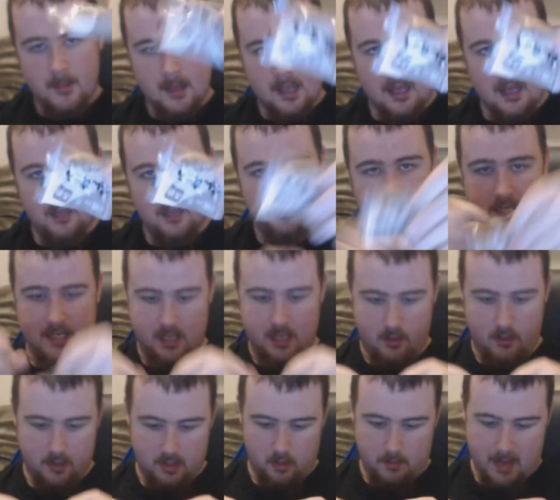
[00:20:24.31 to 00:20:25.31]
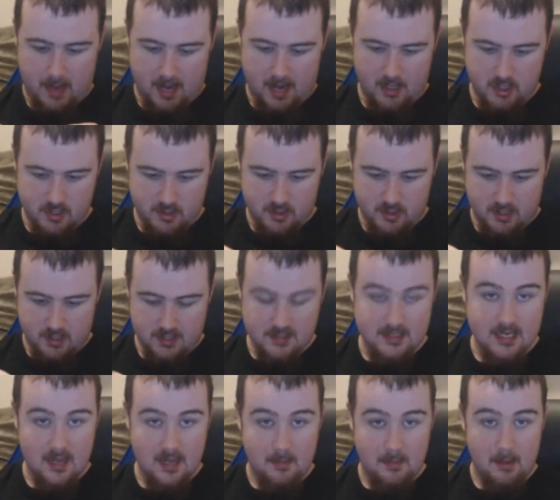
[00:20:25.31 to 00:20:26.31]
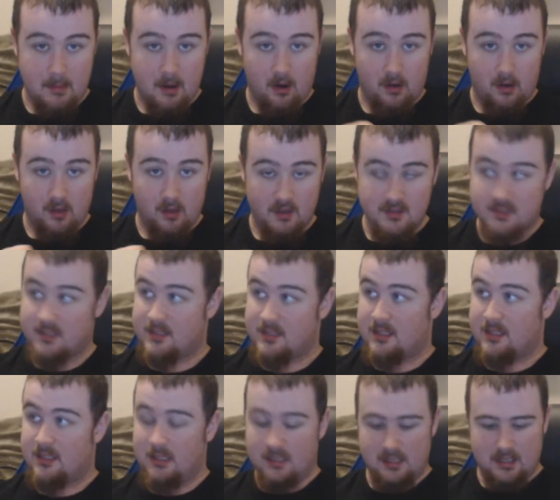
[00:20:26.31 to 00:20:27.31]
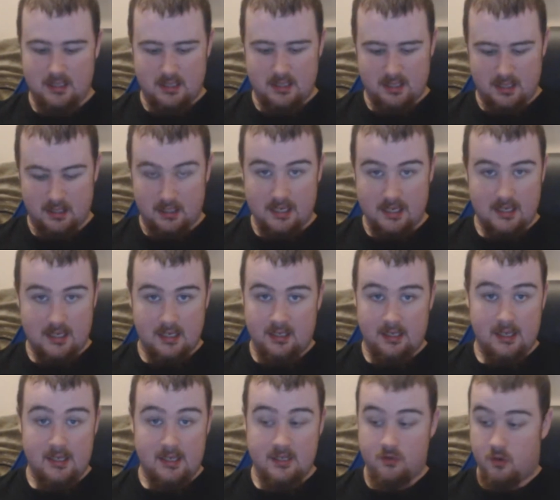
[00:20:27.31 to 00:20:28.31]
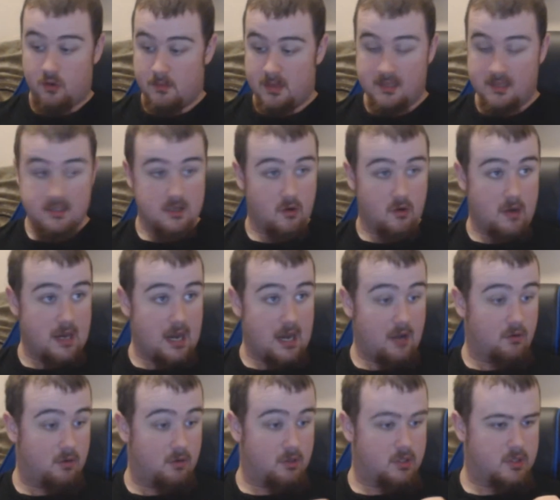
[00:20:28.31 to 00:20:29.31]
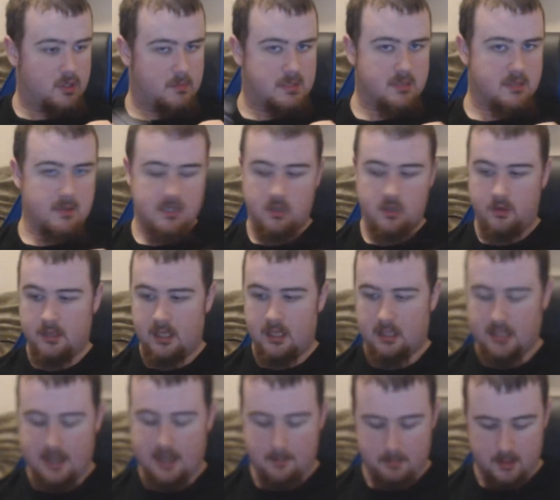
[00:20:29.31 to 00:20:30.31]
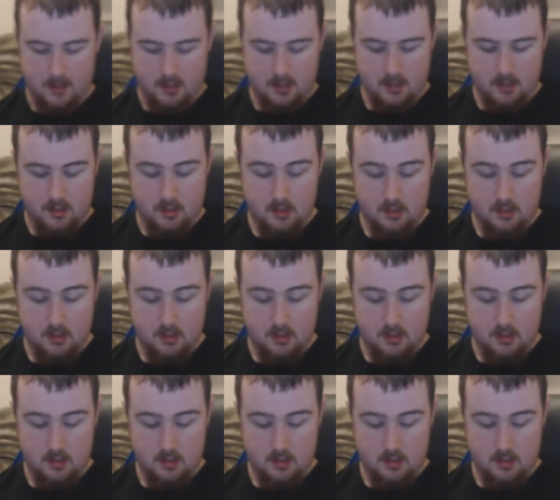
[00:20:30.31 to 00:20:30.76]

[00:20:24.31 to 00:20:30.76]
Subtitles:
I'll take it out of the little packaging so you can see it a bit better, because the lighting in this room isn't great. I really should be switching on that lamp, actually.